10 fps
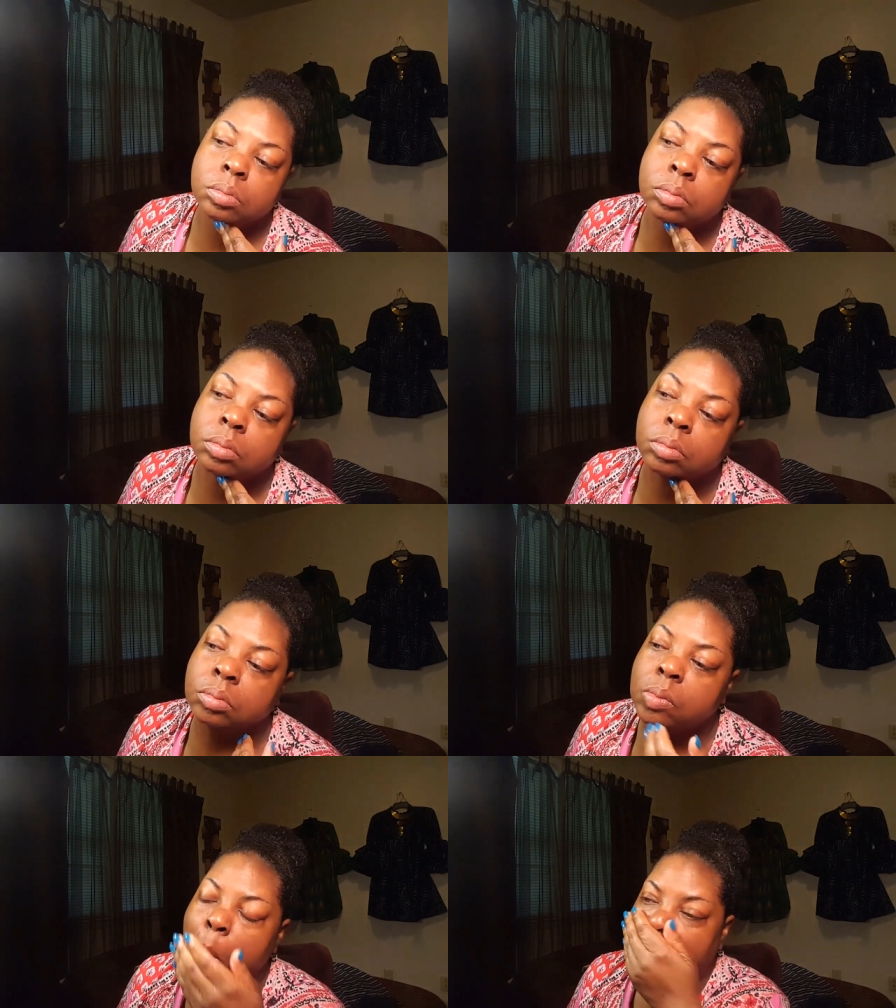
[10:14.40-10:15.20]
Mm.
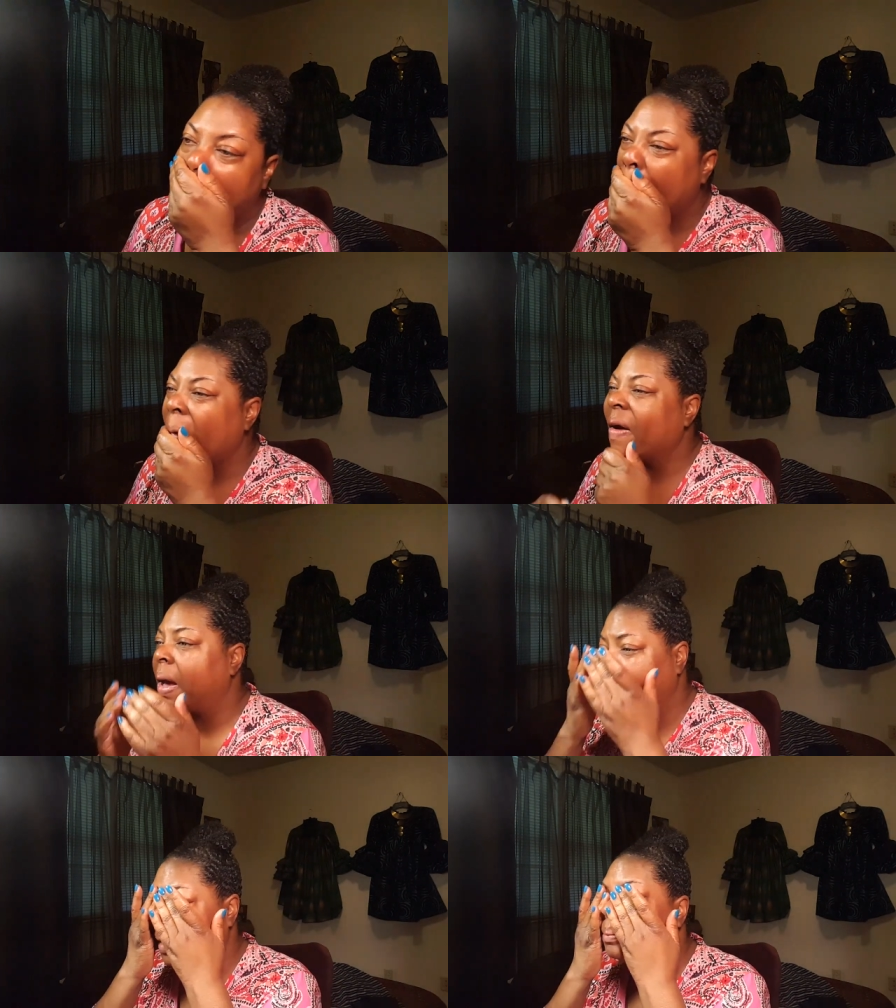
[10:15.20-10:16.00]

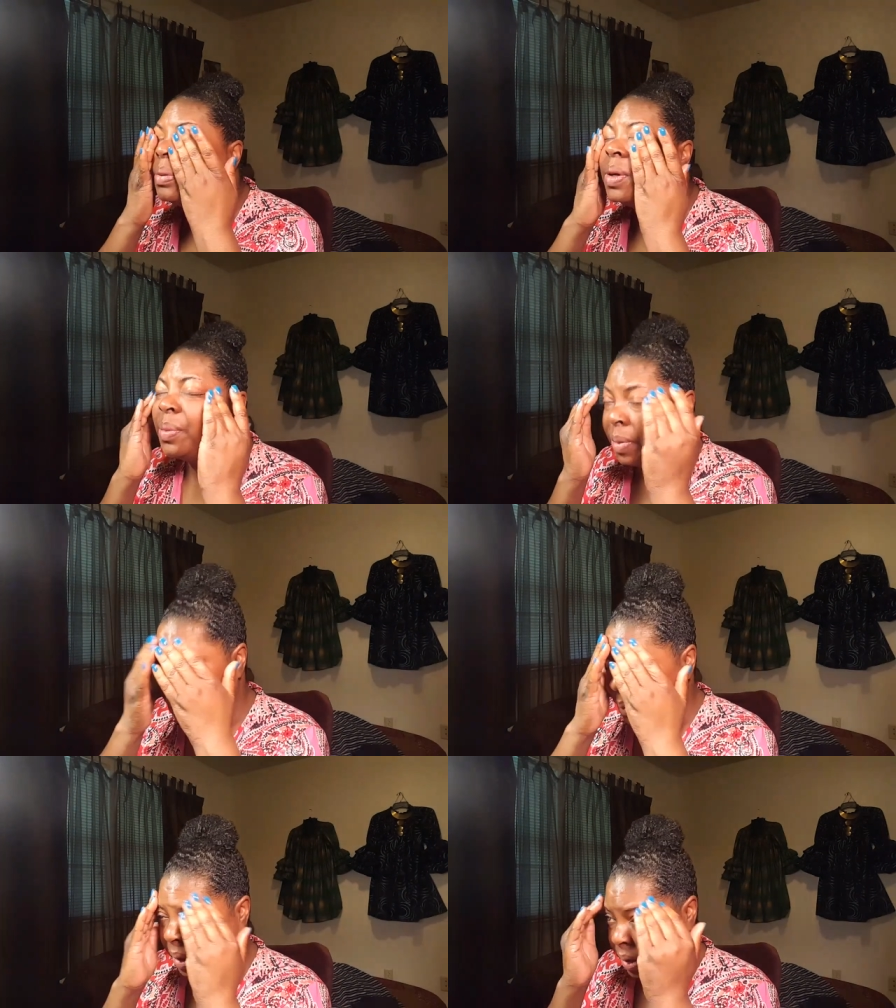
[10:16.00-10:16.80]
Got that
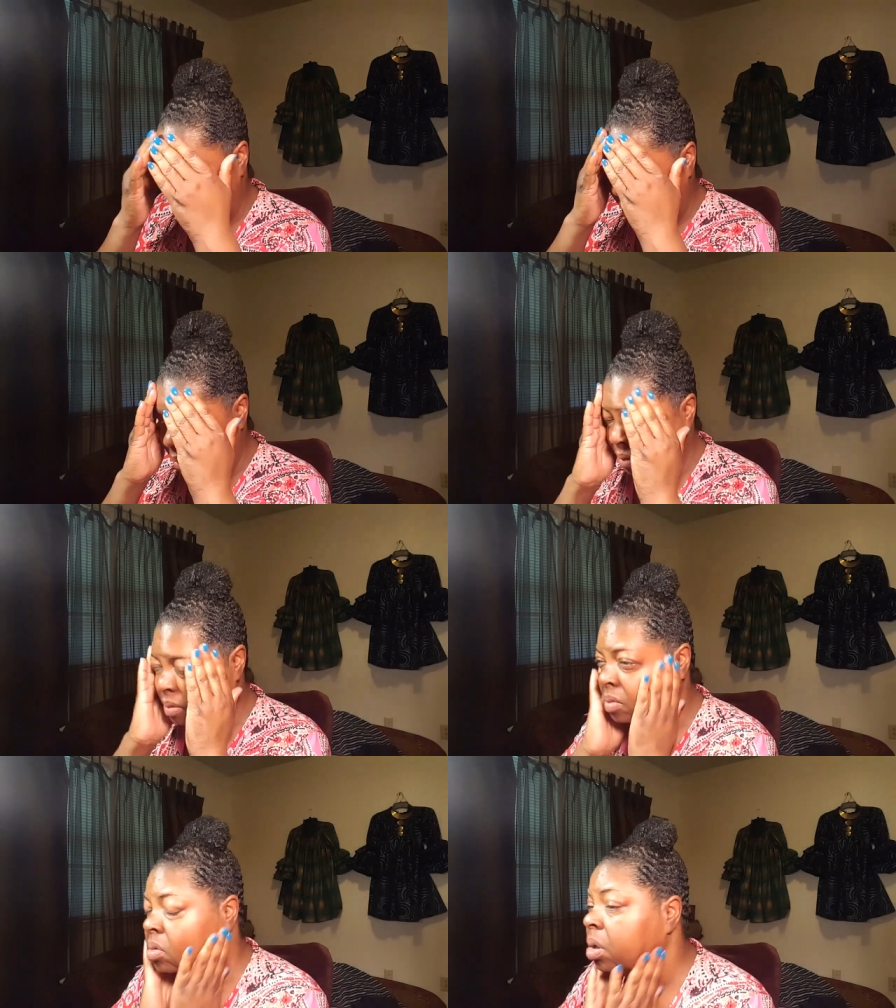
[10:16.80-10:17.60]
pimple on my neck.
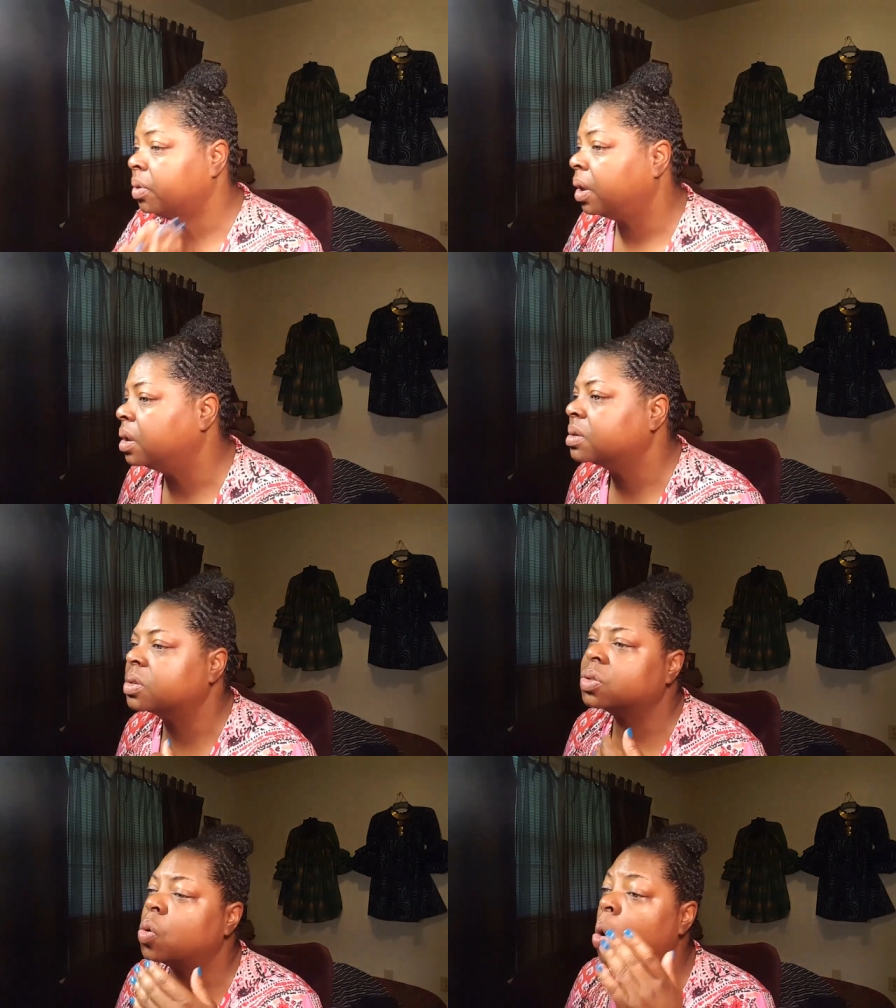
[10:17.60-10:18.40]
That thing is
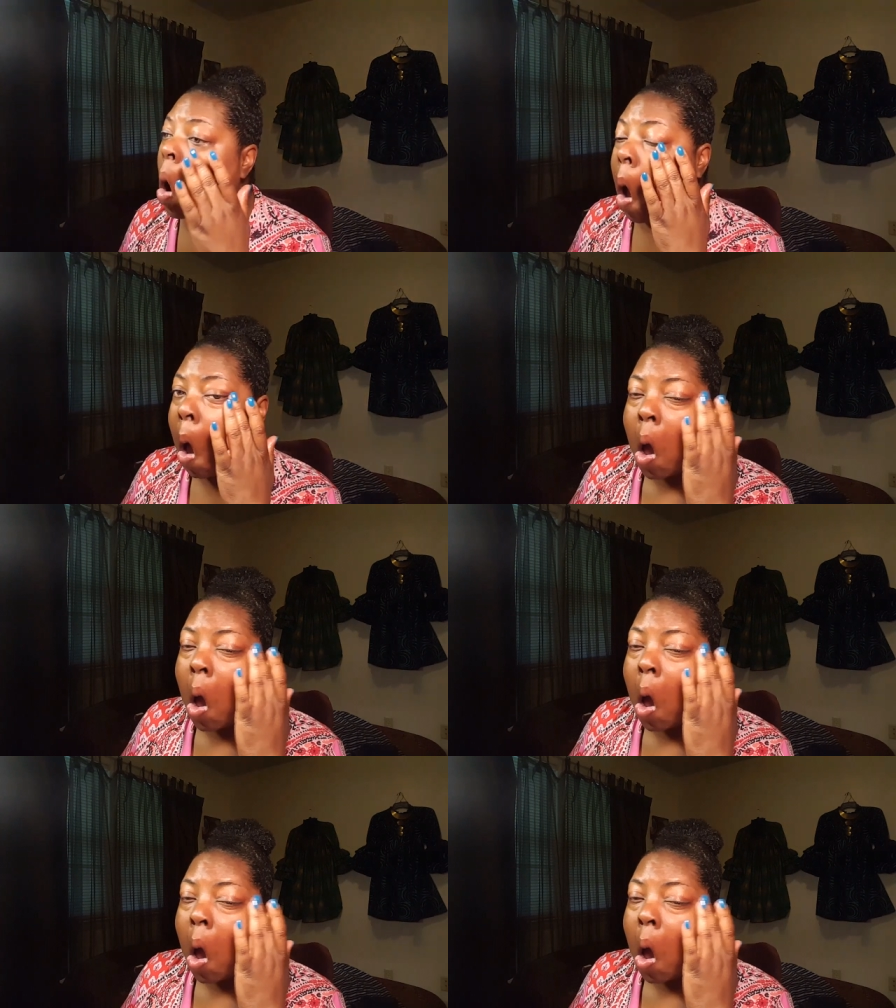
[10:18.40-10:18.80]
sore.